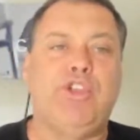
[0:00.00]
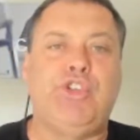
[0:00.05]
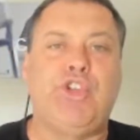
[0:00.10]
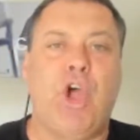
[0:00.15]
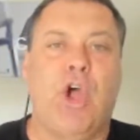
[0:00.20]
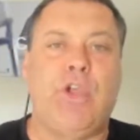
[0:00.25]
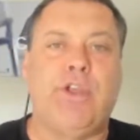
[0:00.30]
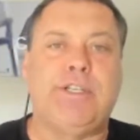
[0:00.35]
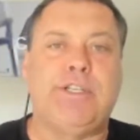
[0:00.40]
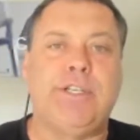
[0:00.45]

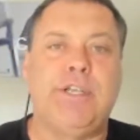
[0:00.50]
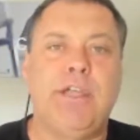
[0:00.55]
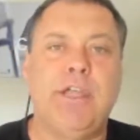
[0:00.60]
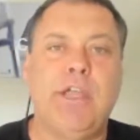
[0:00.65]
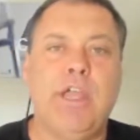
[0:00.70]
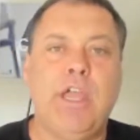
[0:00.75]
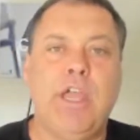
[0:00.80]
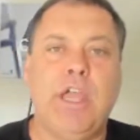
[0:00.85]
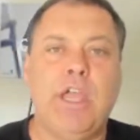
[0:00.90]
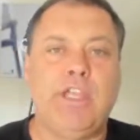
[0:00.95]
don't.
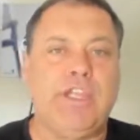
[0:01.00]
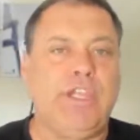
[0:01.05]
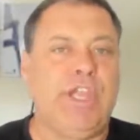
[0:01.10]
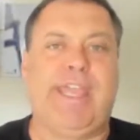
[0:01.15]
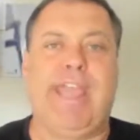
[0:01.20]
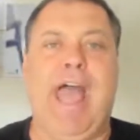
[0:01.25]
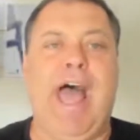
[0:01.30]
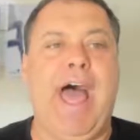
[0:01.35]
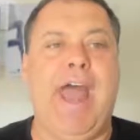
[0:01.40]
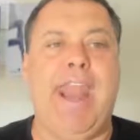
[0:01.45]
You
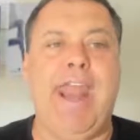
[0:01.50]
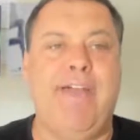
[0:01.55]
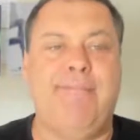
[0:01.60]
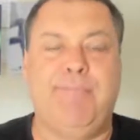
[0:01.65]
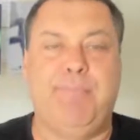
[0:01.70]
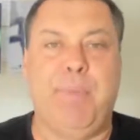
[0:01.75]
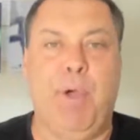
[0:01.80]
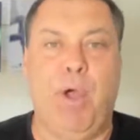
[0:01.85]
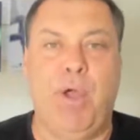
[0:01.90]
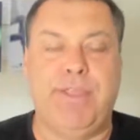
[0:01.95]
can't have
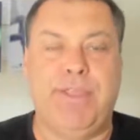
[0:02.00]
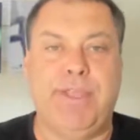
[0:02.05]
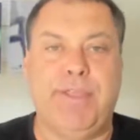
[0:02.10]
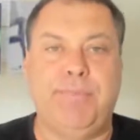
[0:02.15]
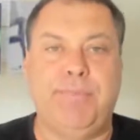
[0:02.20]
both.